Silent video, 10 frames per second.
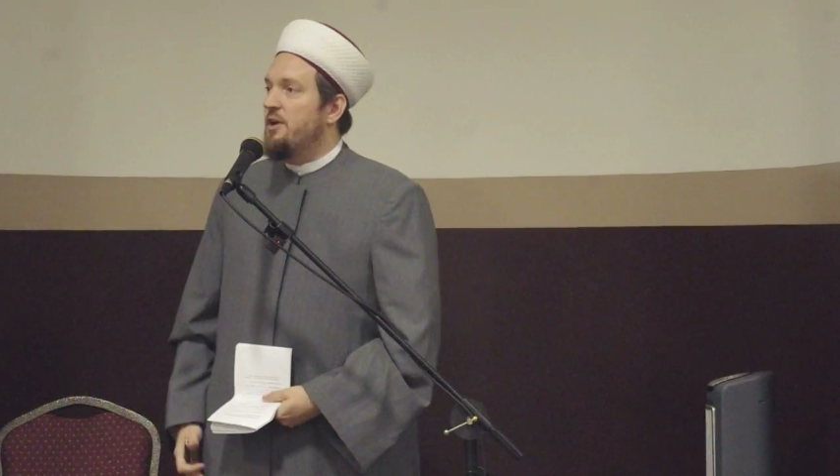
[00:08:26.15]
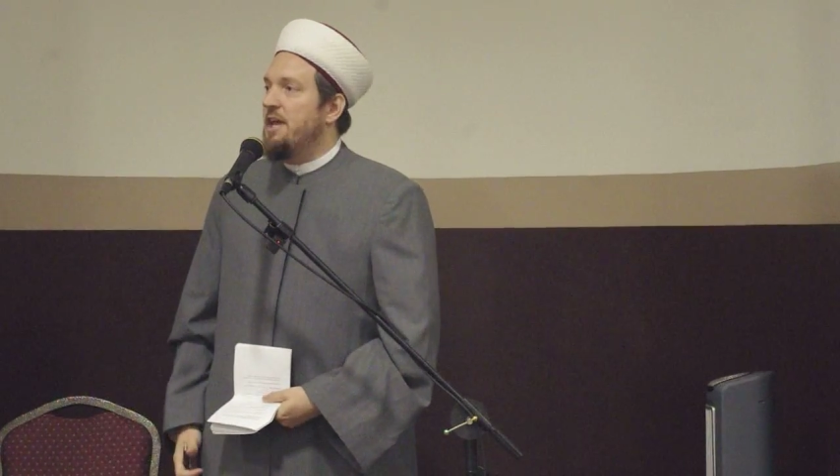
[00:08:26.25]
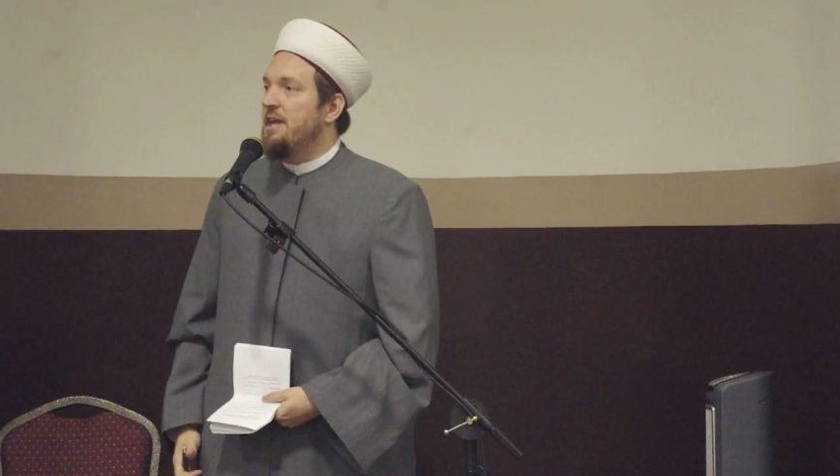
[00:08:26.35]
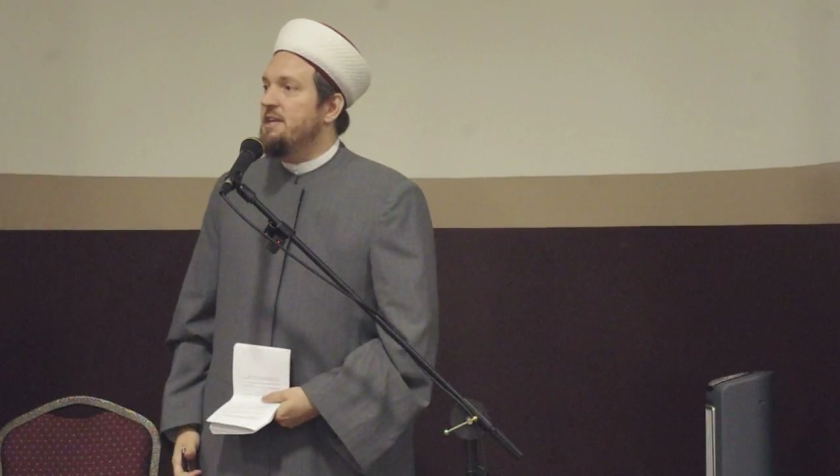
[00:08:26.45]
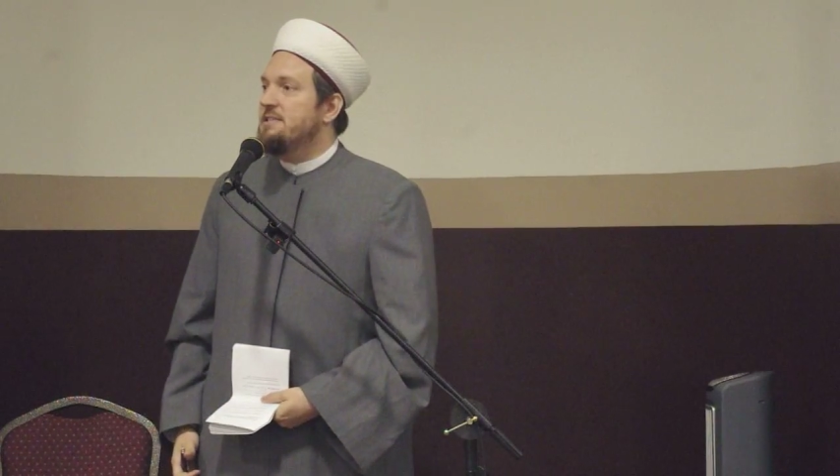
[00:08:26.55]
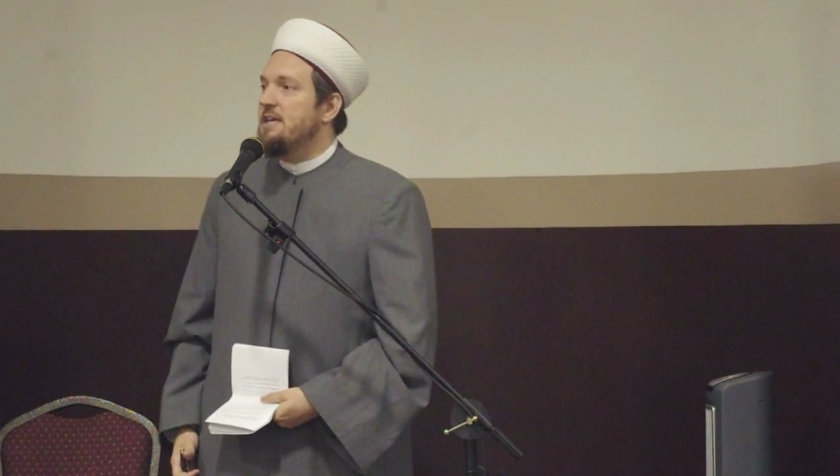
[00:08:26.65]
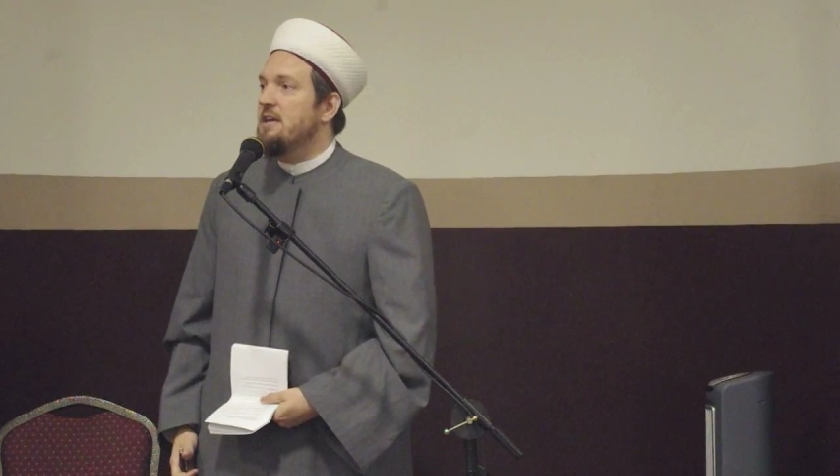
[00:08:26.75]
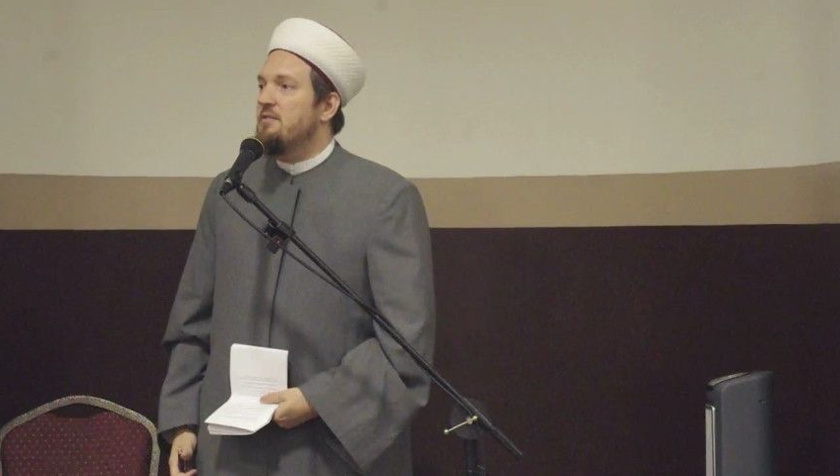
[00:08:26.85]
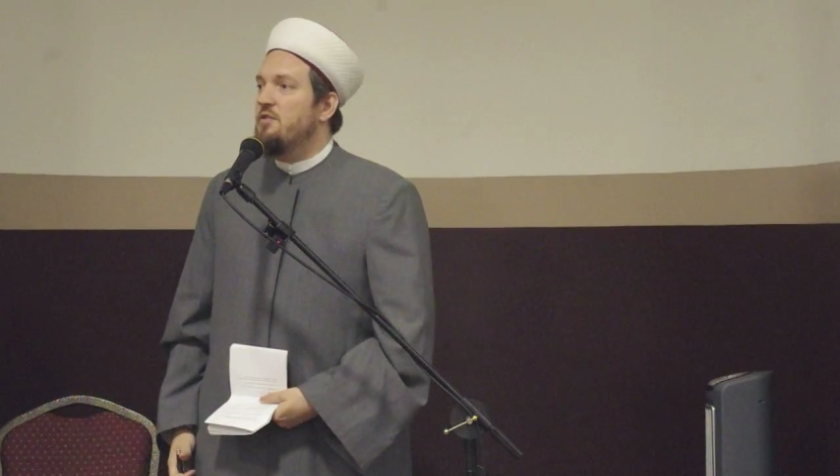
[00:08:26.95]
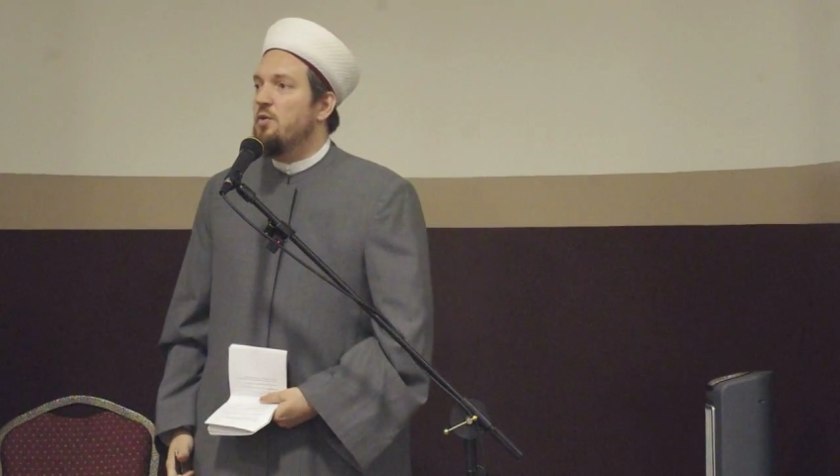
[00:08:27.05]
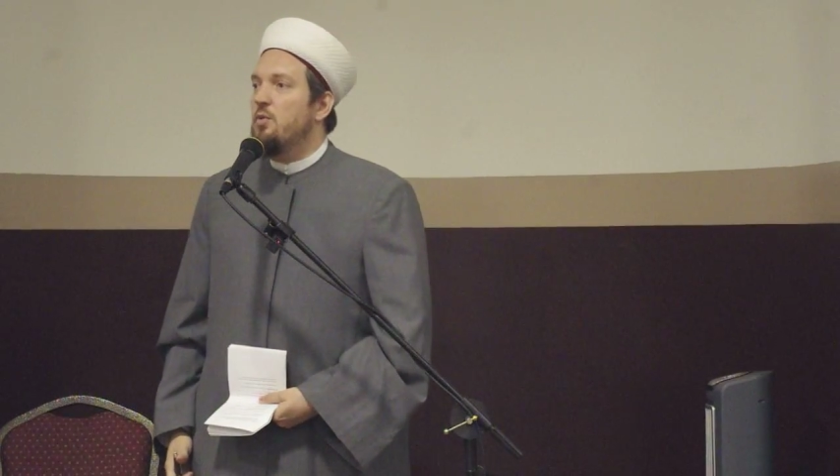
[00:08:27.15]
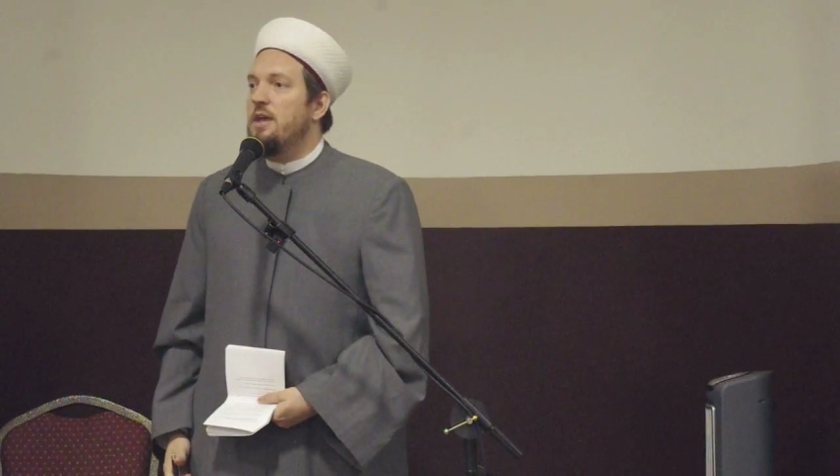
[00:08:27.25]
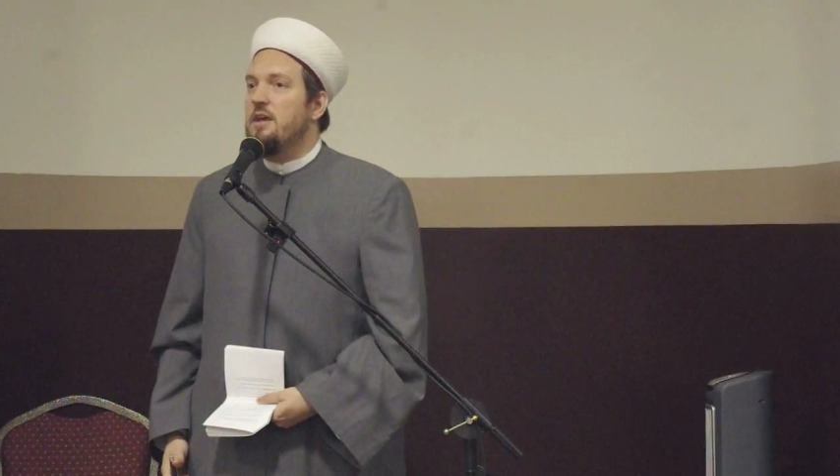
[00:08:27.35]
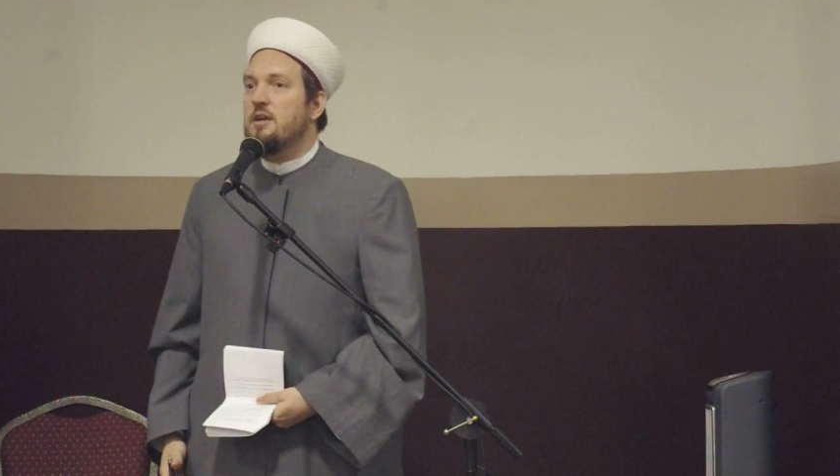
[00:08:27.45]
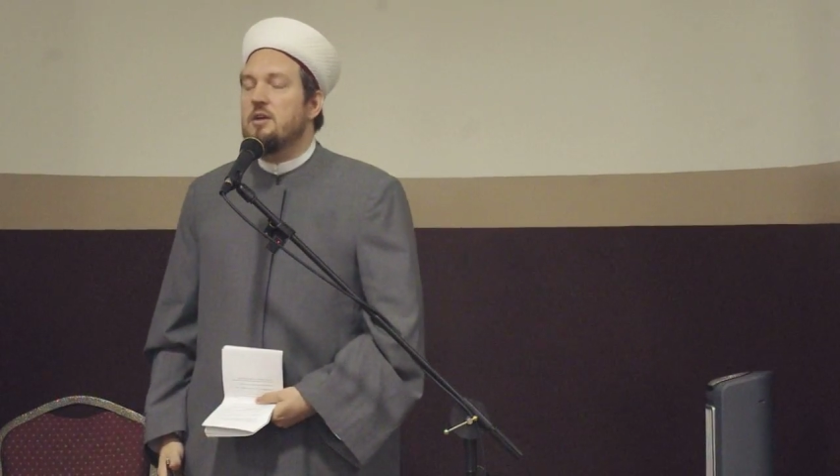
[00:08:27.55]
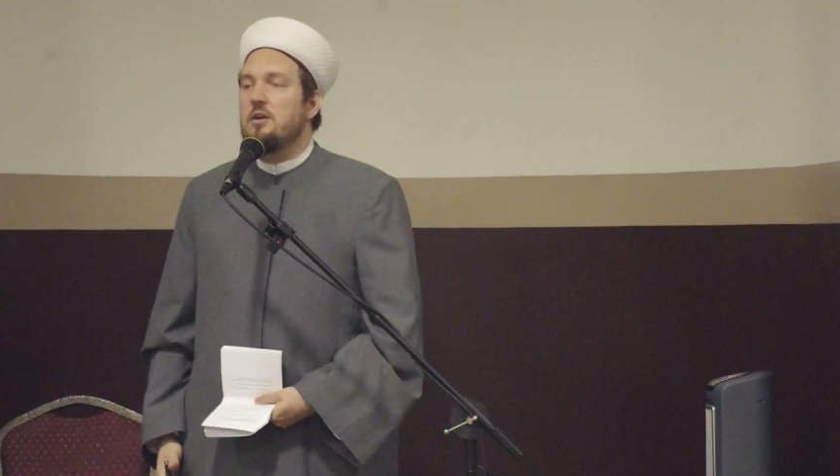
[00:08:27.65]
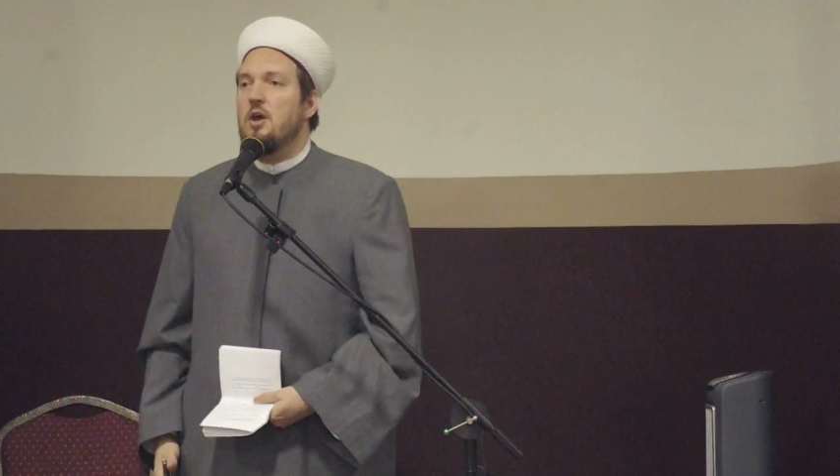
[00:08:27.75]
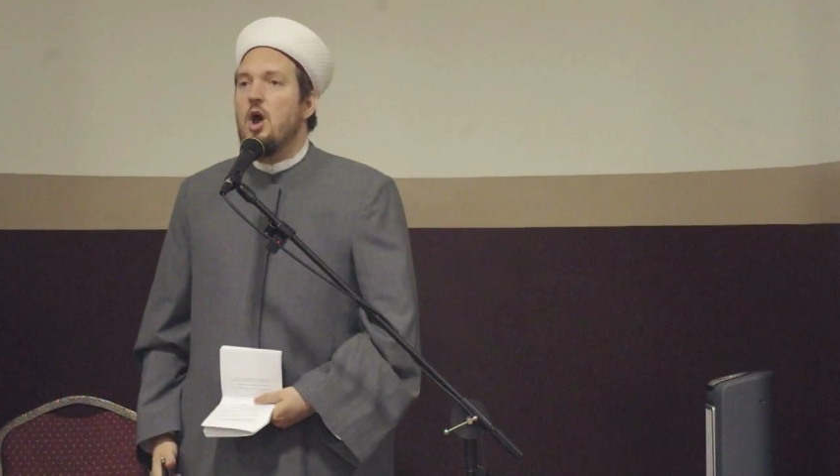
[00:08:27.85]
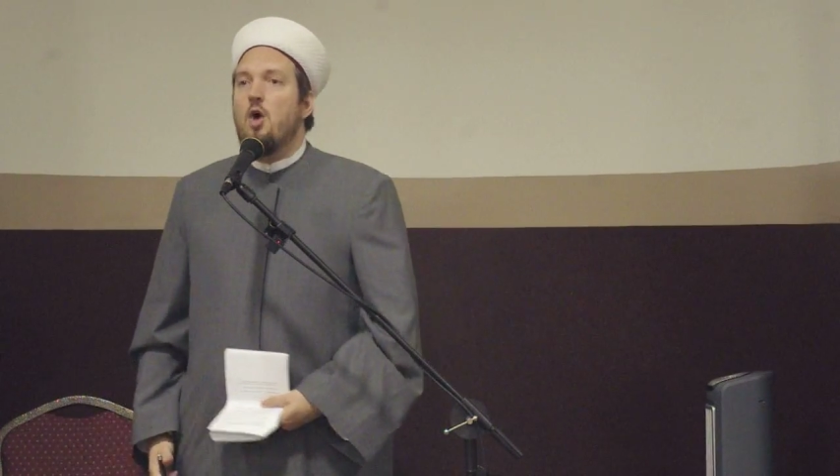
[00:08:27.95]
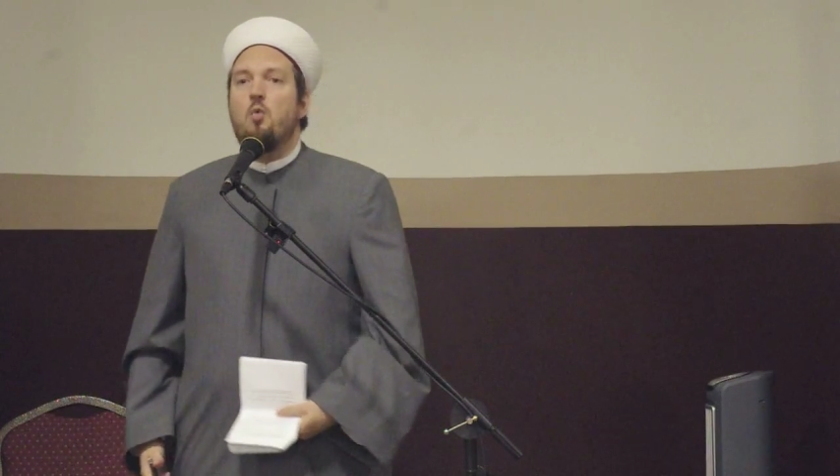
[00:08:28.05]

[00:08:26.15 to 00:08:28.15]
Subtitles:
on any day of the week